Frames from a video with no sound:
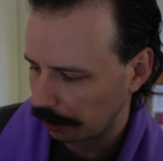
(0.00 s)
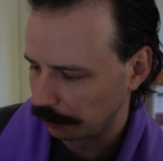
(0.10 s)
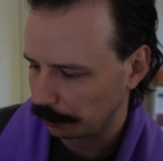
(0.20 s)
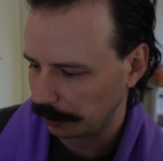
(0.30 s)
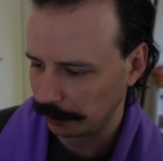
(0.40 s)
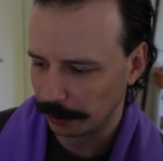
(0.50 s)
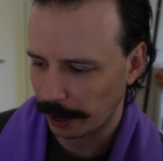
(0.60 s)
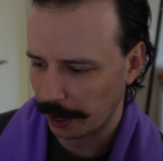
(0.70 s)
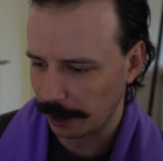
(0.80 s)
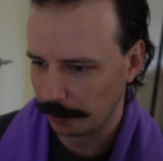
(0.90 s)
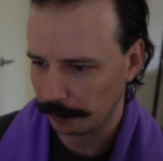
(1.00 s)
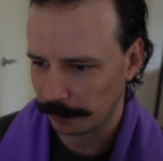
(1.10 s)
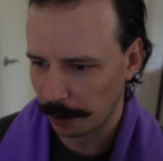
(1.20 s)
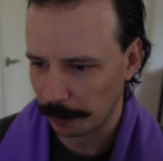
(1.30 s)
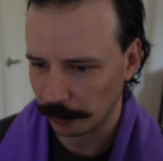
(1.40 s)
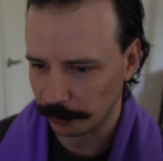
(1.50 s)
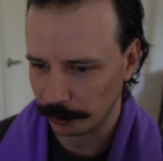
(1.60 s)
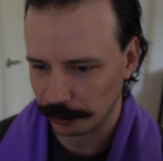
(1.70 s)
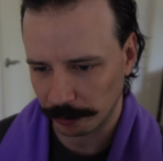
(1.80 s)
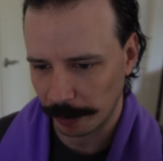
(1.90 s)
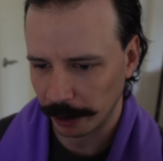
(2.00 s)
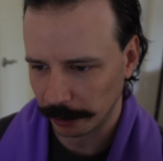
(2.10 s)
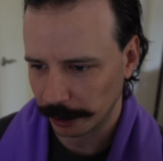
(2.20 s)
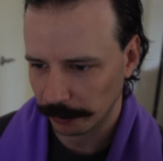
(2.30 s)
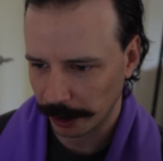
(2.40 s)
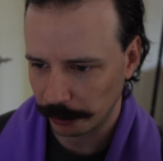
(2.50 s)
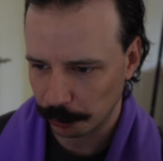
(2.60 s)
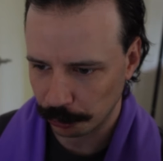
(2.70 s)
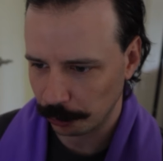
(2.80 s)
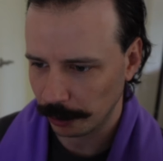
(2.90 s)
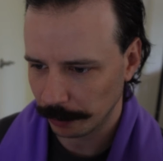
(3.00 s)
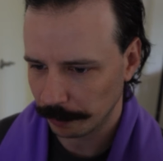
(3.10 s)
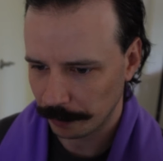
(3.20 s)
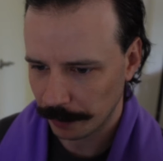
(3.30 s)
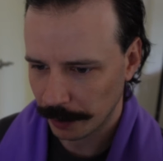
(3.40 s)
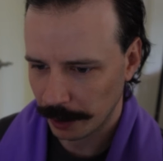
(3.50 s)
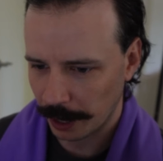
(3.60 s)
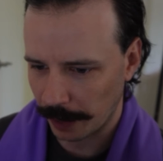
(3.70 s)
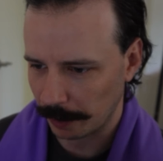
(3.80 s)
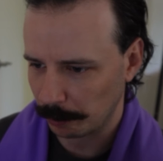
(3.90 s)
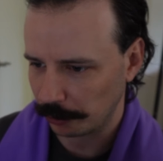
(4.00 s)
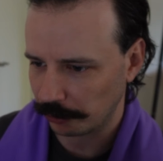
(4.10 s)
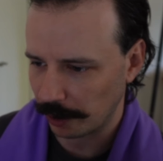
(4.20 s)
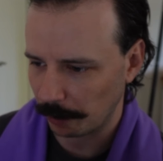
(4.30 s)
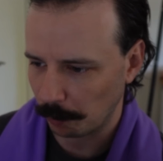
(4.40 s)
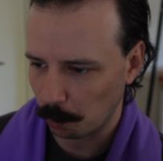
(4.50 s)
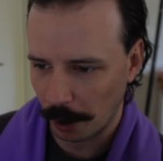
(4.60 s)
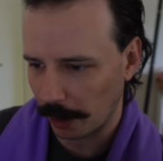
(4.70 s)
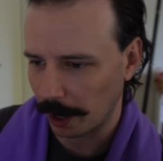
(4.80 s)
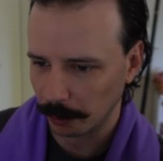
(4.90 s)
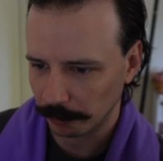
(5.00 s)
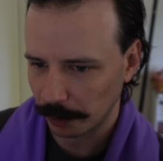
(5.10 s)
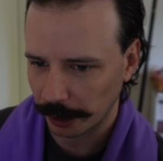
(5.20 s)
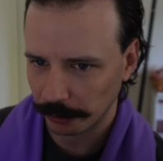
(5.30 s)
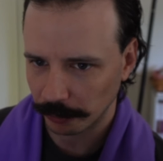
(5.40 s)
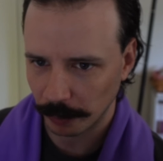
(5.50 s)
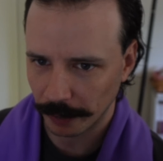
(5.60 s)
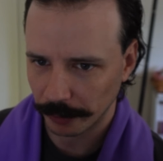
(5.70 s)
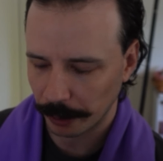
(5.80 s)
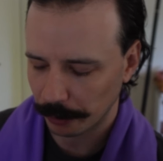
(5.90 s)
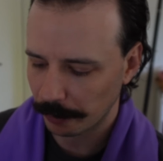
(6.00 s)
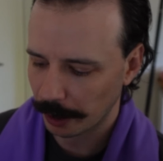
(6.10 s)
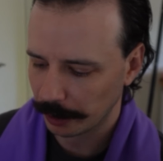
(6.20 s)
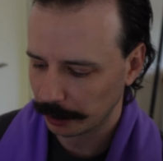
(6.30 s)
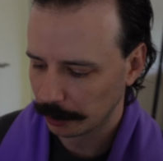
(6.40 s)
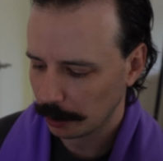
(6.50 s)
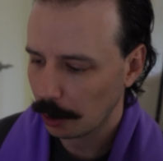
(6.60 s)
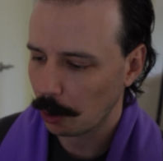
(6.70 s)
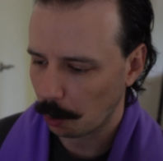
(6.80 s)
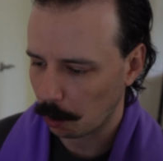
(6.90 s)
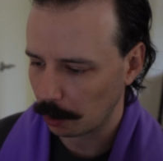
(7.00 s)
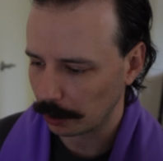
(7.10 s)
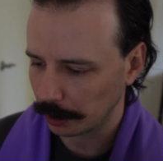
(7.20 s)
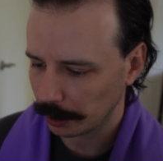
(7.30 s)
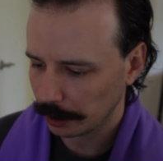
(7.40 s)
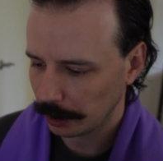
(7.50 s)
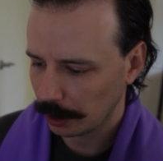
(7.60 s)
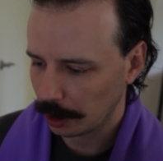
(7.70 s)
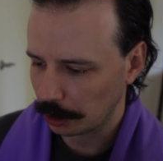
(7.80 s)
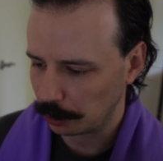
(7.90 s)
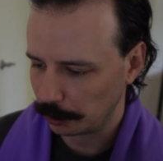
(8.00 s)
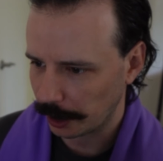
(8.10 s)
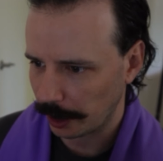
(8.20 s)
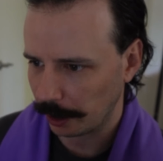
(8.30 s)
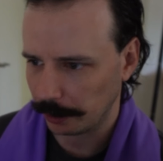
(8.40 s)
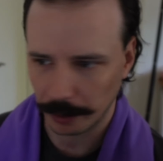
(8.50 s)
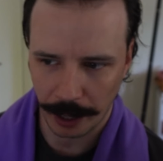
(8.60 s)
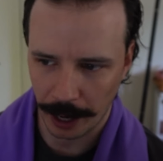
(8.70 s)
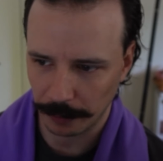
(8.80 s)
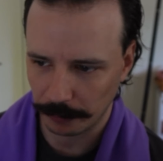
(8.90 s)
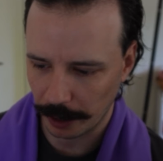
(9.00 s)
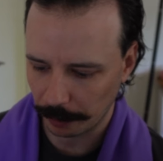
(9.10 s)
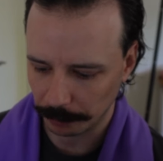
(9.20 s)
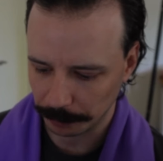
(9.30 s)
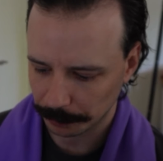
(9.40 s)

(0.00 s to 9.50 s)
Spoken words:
You can either have a person who's just barely in range shoot them and then push them well out of range of whatever they were threatening, or you can have them